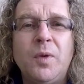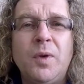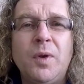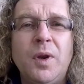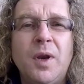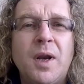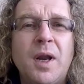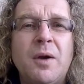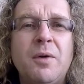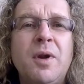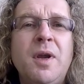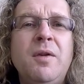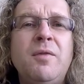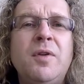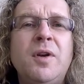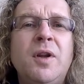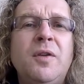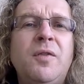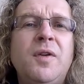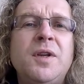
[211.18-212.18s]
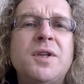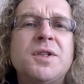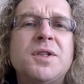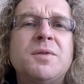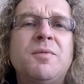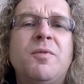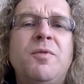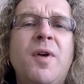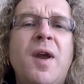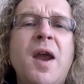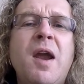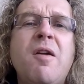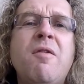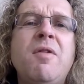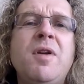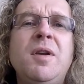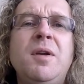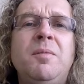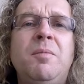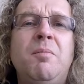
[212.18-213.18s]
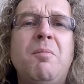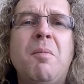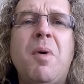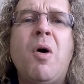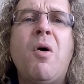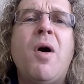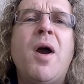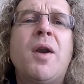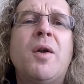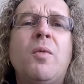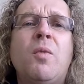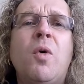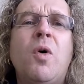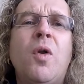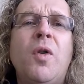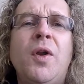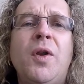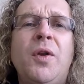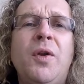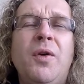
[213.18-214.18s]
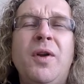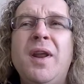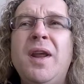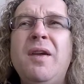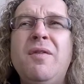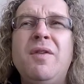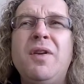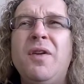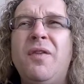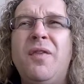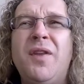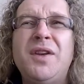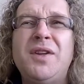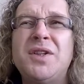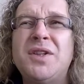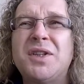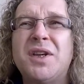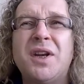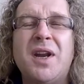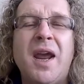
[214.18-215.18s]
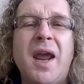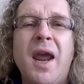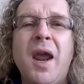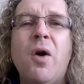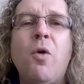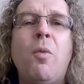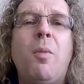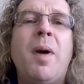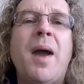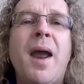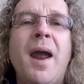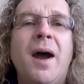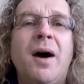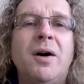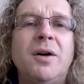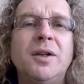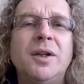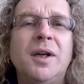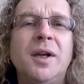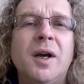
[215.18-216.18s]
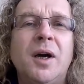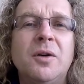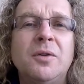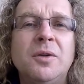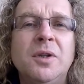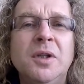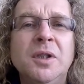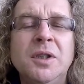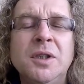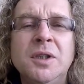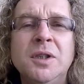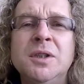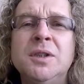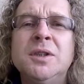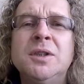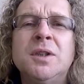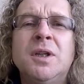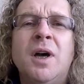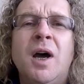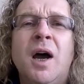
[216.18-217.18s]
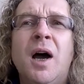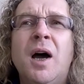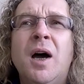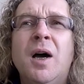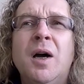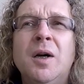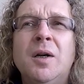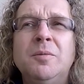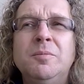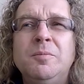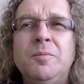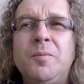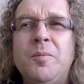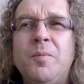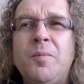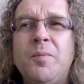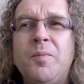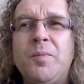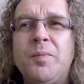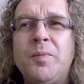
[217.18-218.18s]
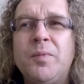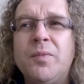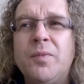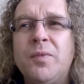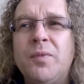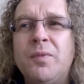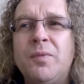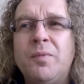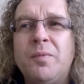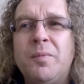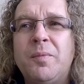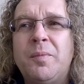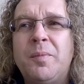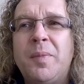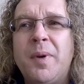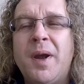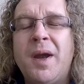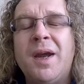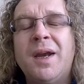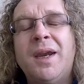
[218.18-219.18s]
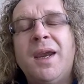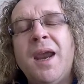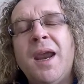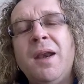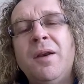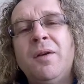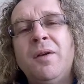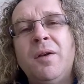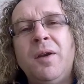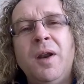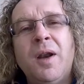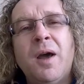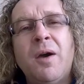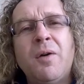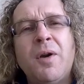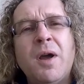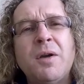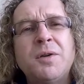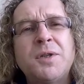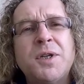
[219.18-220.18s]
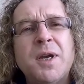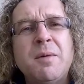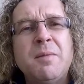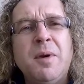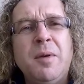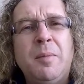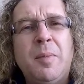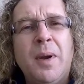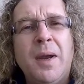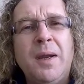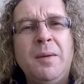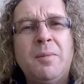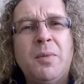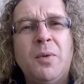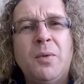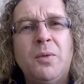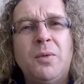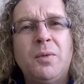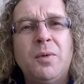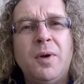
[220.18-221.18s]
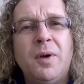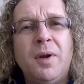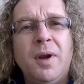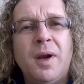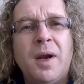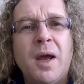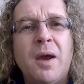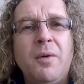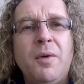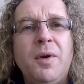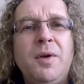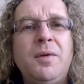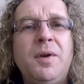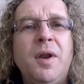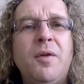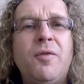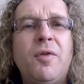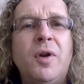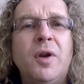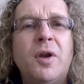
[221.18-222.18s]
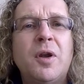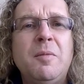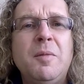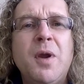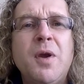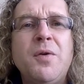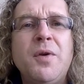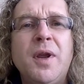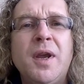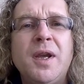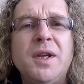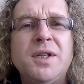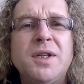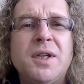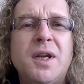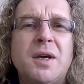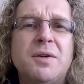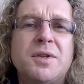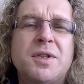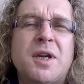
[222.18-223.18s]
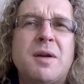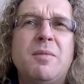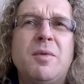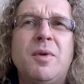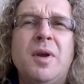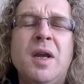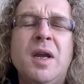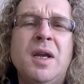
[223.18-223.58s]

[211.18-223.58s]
You know, even if it's very minor what they're doing, even if they're just going to help out, you know. But again, you know, I know so many people, you know, in different communities, you know, some